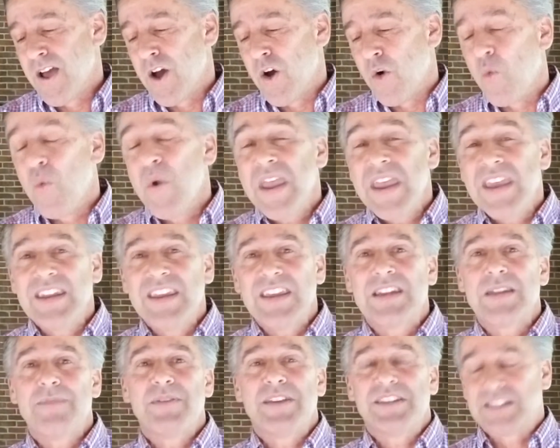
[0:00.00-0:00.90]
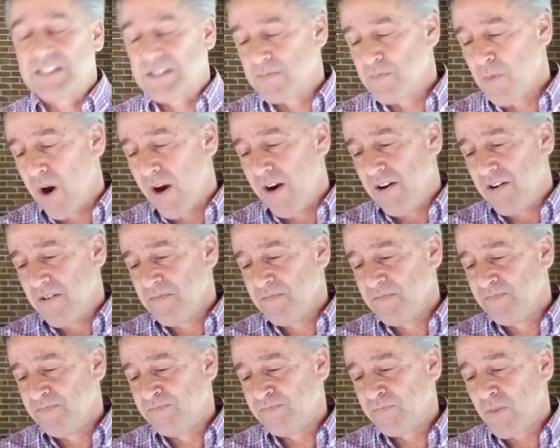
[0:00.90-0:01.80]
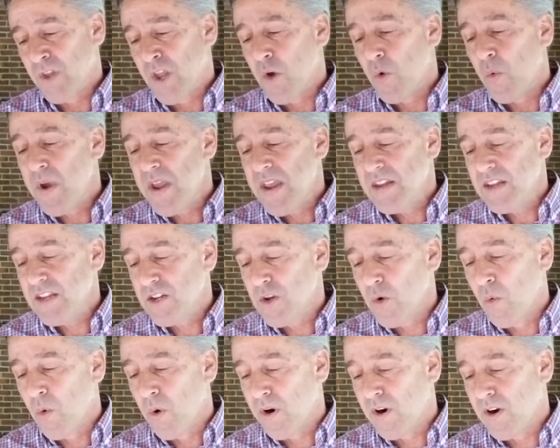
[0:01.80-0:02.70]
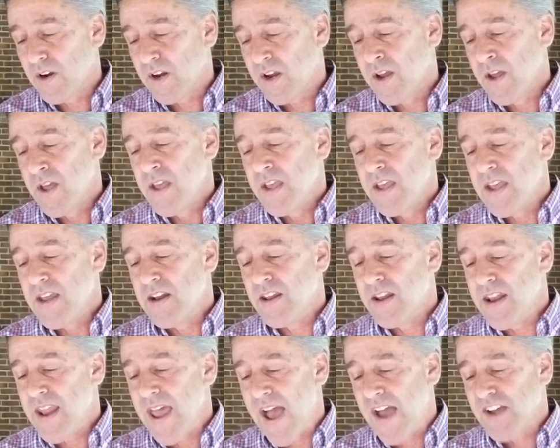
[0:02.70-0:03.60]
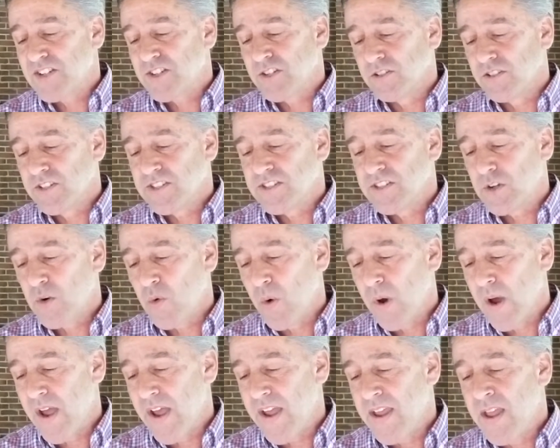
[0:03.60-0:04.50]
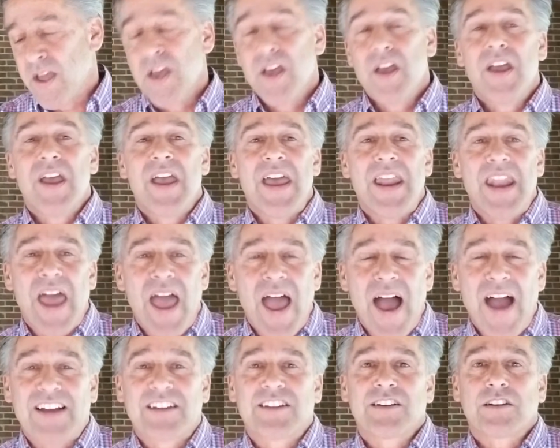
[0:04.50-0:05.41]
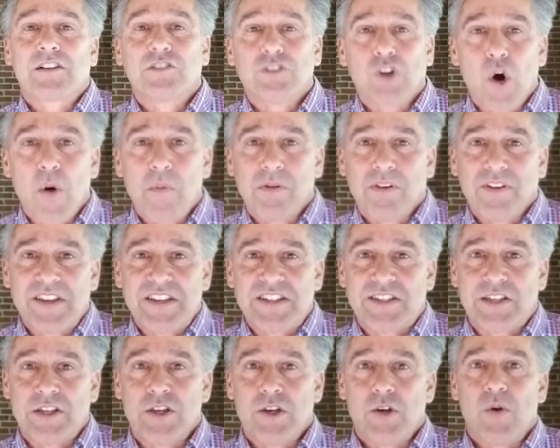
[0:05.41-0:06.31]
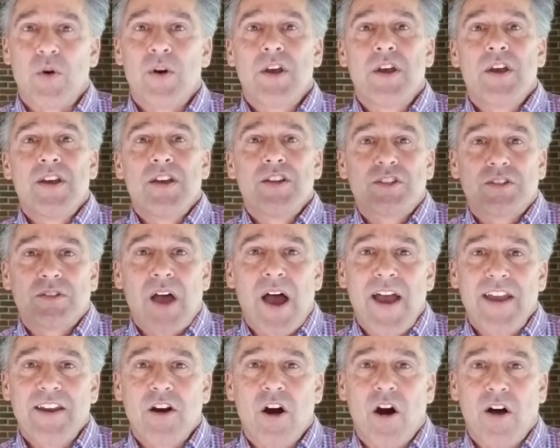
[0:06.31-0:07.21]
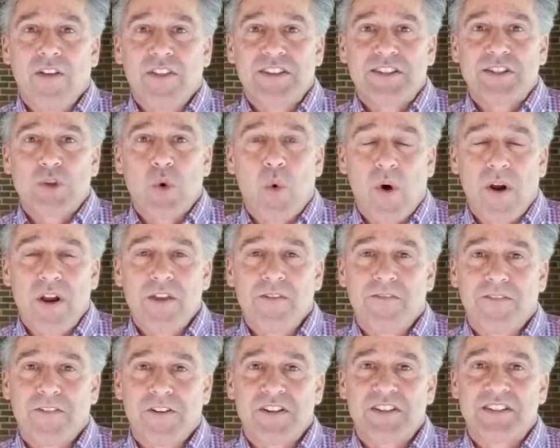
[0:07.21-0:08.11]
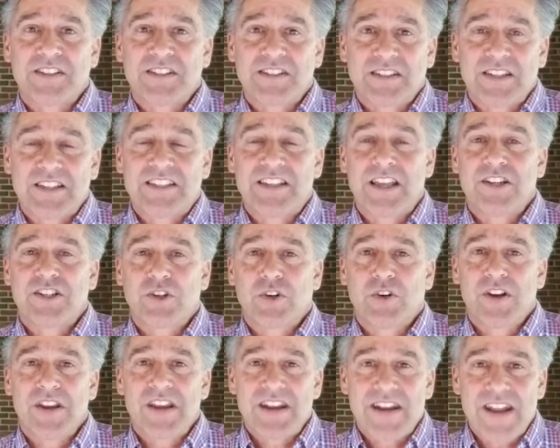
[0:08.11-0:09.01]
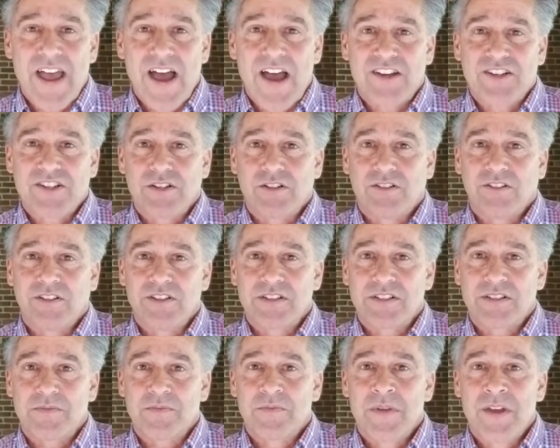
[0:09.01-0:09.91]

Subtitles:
We need to be smart. We need to work in a nationalistic way and act globally too. I call this 21st century nationalism.